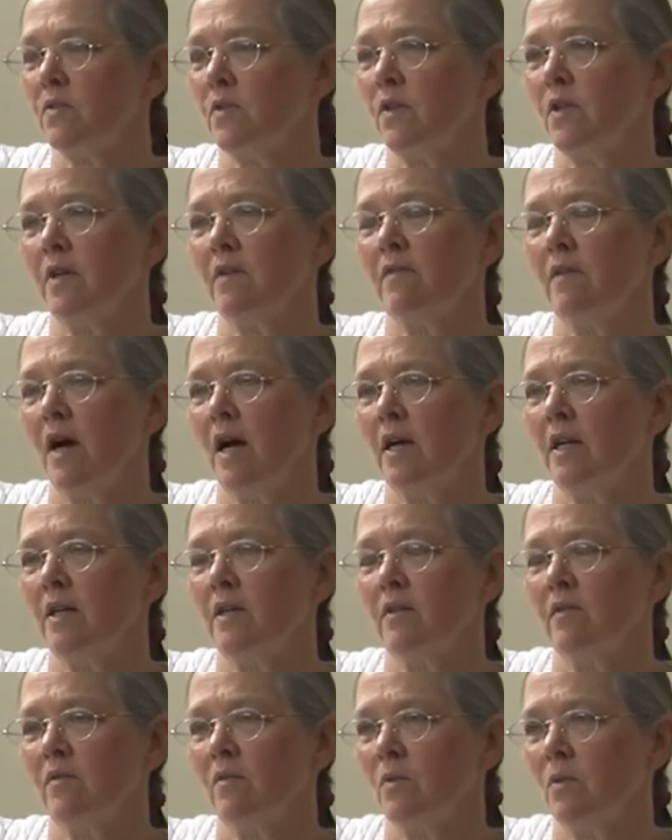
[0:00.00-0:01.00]
for the
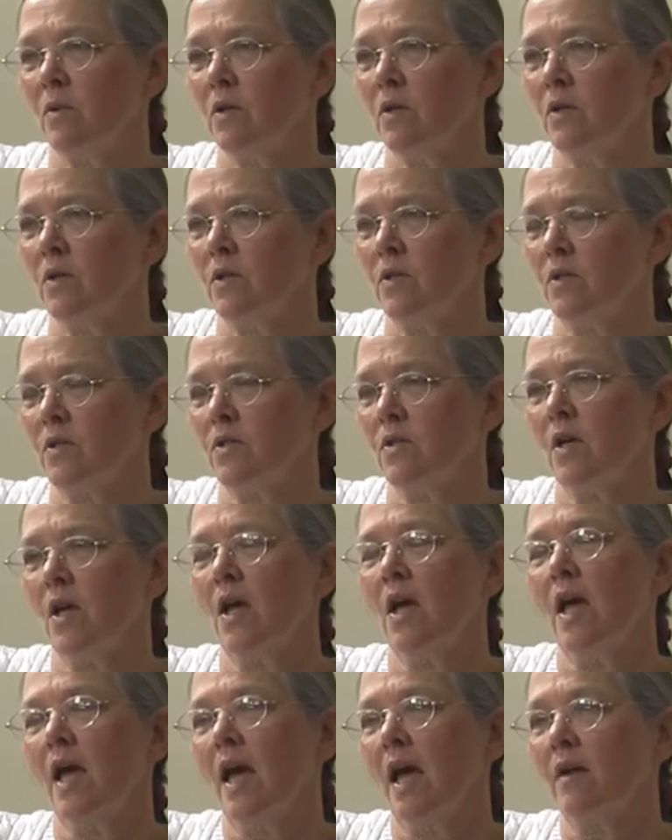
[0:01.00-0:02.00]
evocative words
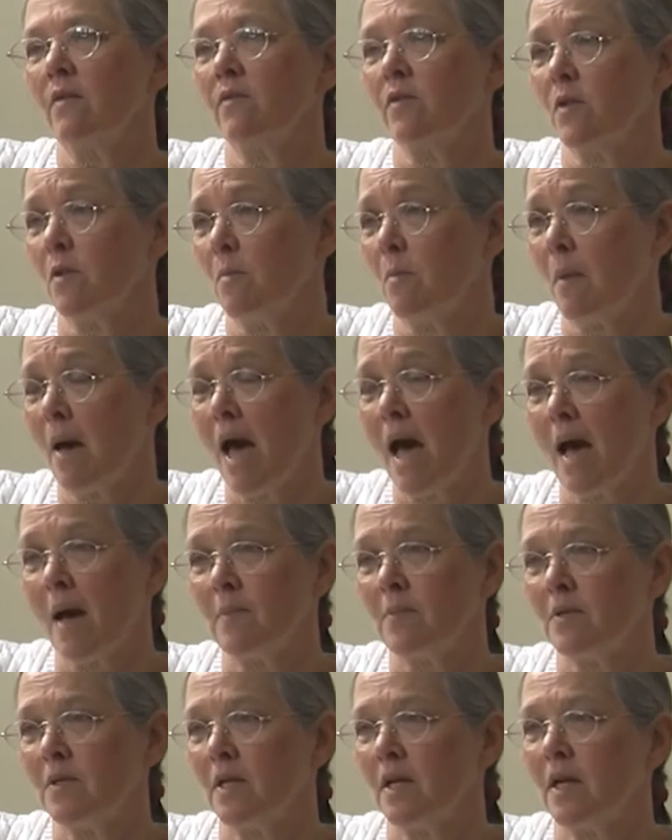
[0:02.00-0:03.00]
and for the
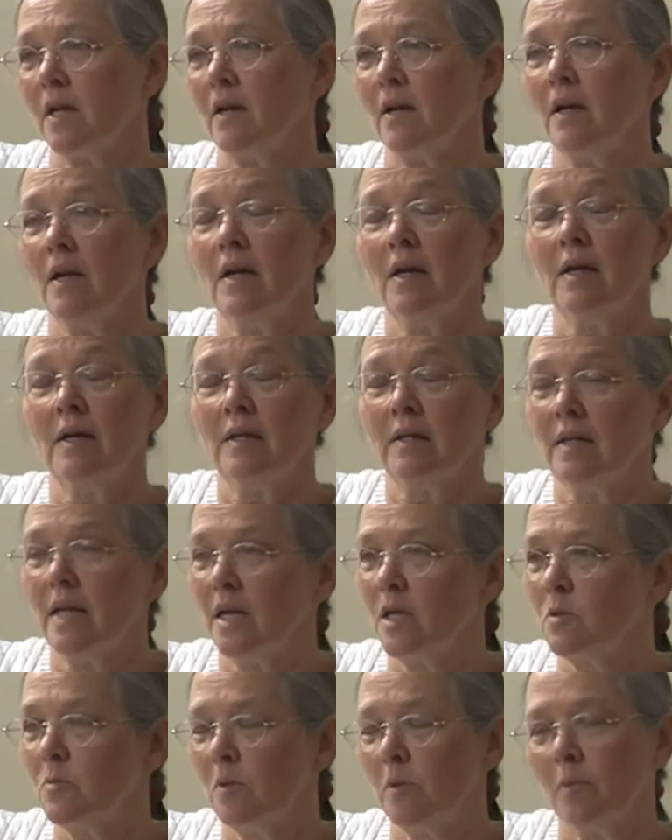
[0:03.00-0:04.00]
maps, that it
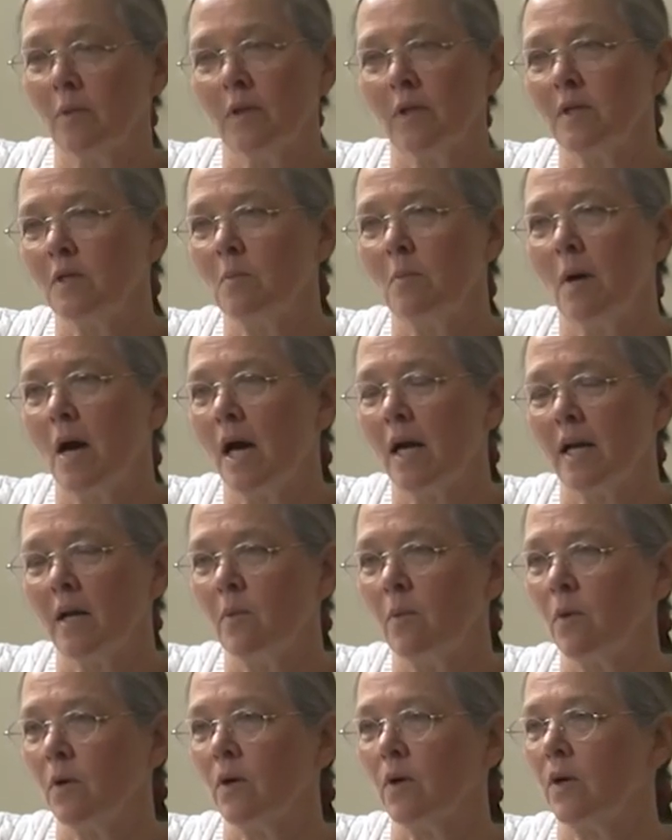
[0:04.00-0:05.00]
takes people into body
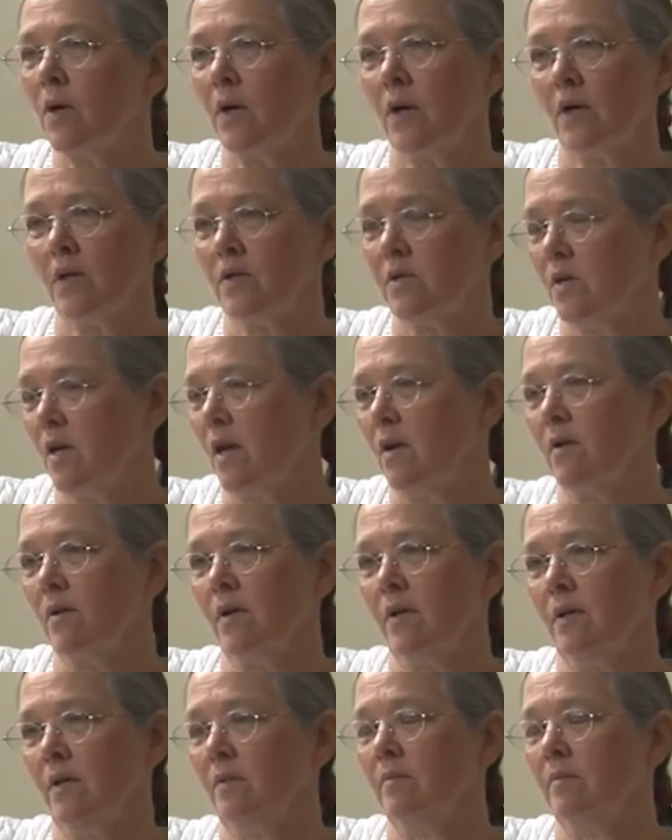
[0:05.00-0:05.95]
work, etc.